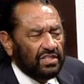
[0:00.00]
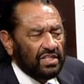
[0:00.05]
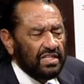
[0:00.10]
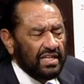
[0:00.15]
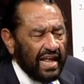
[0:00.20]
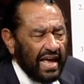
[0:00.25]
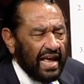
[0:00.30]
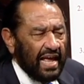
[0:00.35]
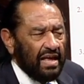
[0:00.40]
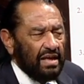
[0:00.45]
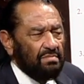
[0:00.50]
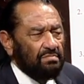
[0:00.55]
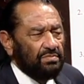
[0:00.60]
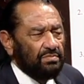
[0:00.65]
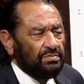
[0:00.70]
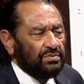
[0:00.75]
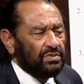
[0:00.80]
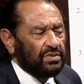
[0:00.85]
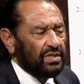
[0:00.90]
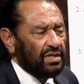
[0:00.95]
the
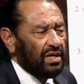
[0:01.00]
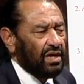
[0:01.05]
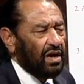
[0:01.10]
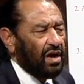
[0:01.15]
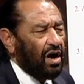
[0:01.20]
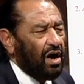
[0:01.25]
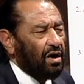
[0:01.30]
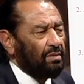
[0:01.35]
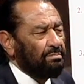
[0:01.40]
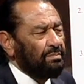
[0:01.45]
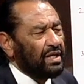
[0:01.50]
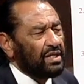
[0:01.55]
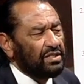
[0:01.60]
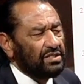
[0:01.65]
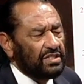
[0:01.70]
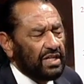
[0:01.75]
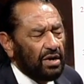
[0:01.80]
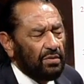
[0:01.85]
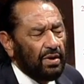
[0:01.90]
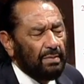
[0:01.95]
names on
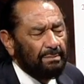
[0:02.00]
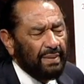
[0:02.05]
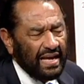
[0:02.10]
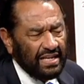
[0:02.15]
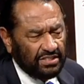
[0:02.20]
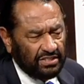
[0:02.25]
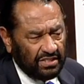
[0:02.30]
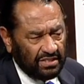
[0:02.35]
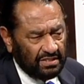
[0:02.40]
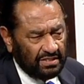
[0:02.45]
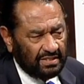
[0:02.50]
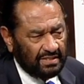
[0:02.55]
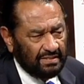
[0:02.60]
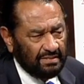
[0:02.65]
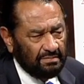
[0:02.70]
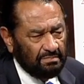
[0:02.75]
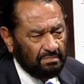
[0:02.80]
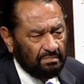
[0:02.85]
military bases.